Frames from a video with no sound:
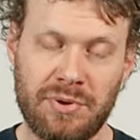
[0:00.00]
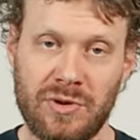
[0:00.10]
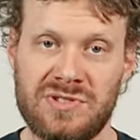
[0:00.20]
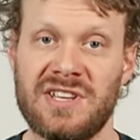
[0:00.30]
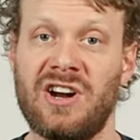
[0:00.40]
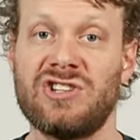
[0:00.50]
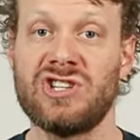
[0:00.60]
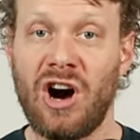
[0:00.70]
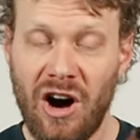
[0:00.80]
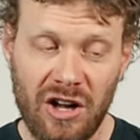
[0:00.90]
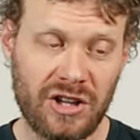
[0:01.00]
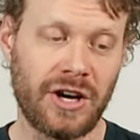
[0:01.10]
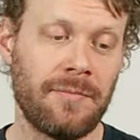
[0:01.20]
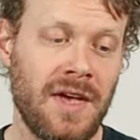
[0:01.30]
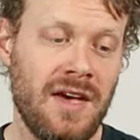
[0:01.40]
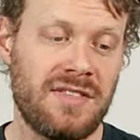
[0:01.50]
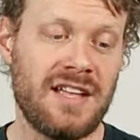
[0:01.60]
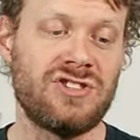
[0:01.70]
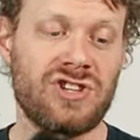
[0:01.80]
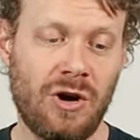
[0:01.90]
boots that are taller,
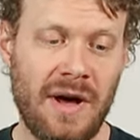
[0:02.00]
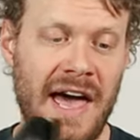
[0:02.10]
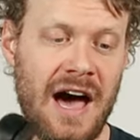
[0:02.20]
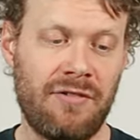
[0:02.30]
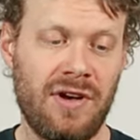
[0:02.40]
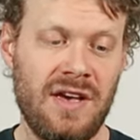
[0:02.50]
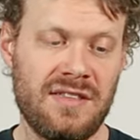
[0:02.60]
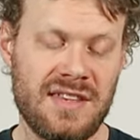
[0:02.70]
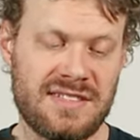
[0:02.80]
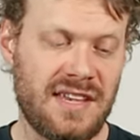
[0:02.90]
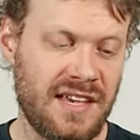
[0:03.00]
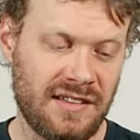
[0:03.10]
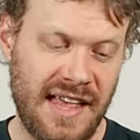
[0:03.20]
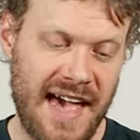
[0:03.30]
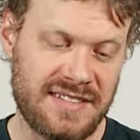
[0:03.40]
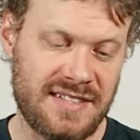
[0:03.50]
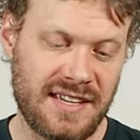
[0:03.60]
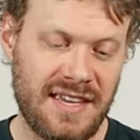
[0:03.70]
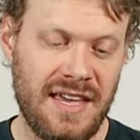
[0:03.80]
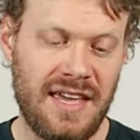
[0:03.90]
that don't have this
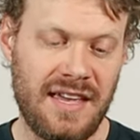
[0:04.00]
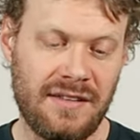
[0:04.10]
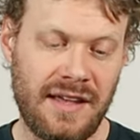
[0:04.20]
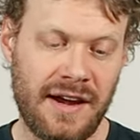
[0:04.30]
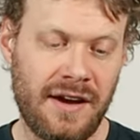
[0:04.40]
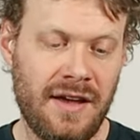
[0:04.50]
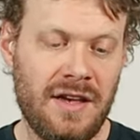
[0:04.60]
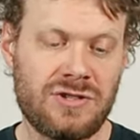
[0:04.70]
elastic in there.